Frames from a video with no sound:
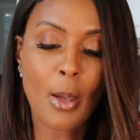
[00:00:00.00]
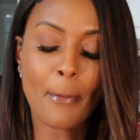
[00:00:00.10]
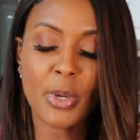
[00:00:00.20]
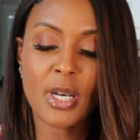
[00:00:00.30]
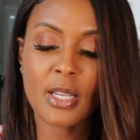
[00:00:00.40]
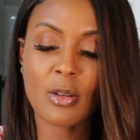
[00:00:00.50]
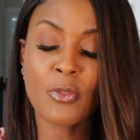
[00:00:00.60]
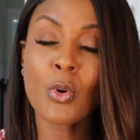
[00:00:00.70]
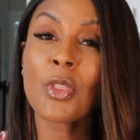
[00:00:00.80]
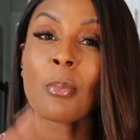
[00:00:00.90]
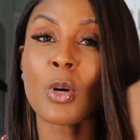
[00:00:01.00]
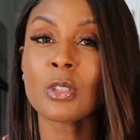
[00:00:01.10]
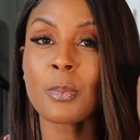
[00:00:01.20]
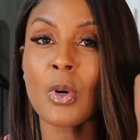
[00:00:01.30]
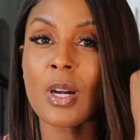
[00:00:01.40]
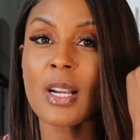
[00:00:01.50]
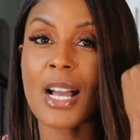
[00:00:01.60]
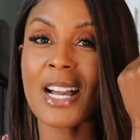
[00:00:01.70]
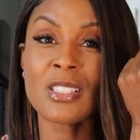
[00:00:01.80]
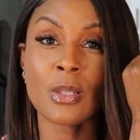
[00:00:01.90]
But for the most part,
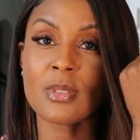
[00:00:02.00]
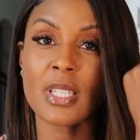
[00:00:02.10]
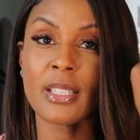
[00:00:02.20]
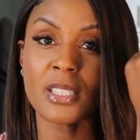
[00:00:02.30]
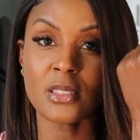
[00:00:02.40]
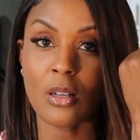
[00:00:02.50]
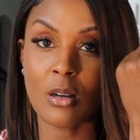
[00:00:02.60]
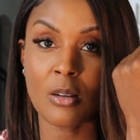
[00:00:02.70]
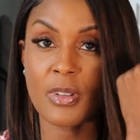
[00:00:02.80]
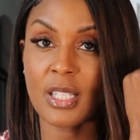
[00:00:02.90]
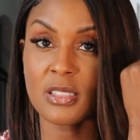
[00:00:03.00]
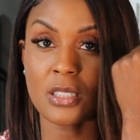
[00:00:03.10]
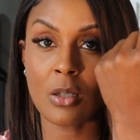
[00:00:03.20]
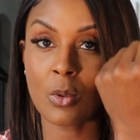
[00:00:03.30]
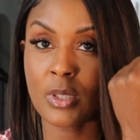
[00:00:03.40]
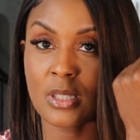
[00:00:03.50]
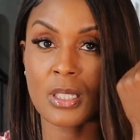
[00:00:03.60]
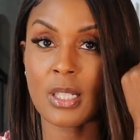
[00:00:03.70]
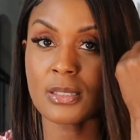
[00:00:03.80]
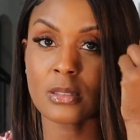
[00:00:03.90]
I don't take these off. I shower with
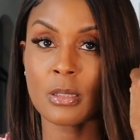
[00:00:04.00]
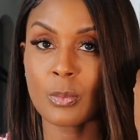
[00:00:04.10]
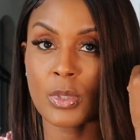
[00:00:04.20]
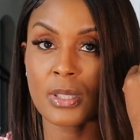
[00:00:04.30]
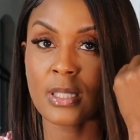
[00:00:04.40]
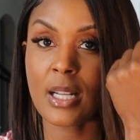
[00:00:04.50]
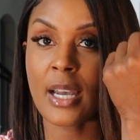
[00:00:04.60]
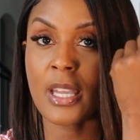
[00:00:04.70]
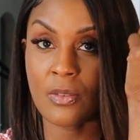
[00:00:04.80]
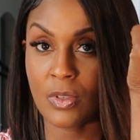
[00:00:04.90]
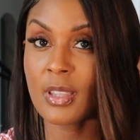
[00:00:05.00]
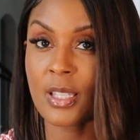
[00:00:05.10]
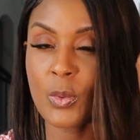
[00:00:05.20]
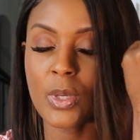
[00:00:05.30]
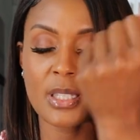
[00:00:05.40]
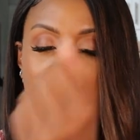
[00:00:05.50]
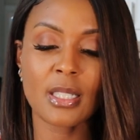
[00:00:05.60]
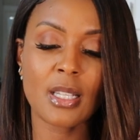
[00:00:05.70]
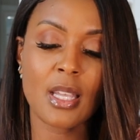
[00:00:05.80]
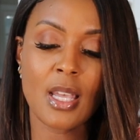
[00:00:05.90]
it, I sleep with it, I everything with
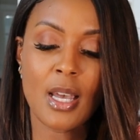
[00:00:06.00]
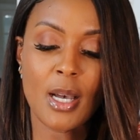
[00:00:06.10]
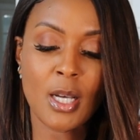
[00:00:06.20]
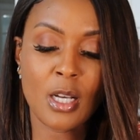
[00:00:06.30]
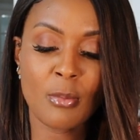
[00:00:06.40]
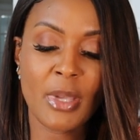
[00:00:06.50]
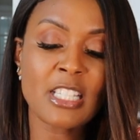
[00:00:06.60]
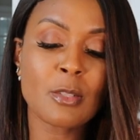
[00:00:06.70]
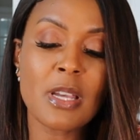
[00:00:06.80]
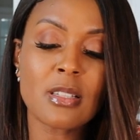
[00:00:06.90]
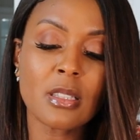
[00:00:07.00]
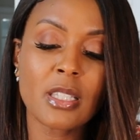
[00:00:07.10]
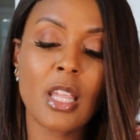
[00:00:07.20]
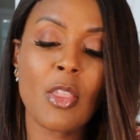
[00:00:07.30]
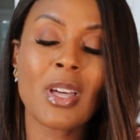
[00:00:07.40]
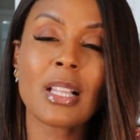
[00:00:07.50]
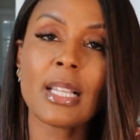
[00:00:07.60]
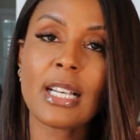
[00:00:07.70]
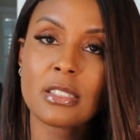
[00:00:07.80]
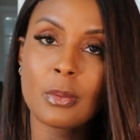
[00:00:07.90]
it, especially the
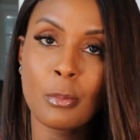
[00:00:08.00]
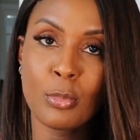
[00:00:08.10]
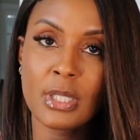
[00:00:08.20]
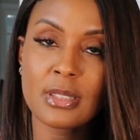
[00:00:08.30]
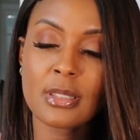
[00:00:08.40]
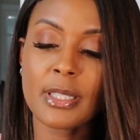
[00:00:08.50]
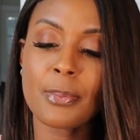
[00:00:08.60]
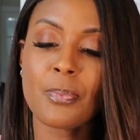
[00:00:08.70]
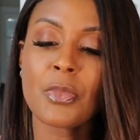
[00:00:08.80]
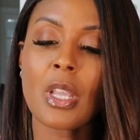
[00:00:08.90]
clasp bracelet.